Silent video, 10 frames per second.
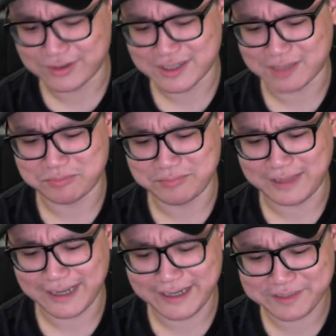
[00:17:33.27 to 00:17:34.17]

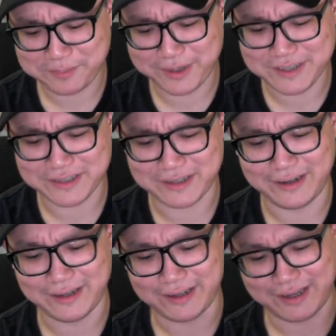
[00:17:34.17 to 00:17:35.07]
some lady sprays
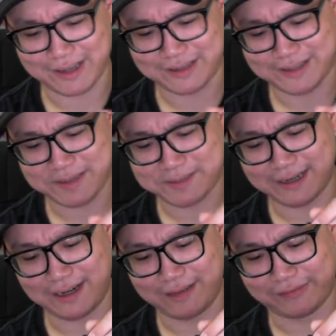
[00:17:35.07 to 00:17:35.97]
and steps
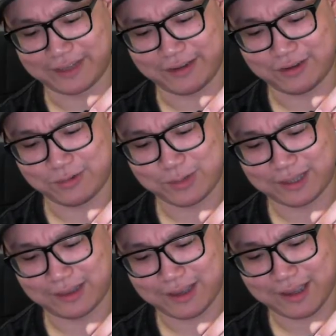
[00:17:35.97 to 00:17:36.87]
in a lift and you go,
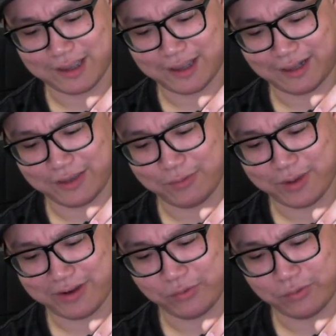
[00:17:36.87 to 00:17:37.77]
what the hell are you
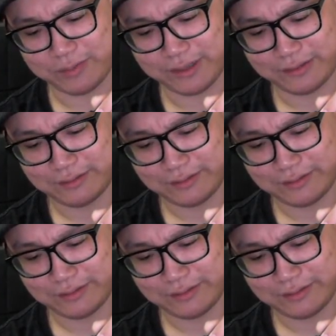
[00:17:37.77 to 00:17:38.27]
wearing, woman?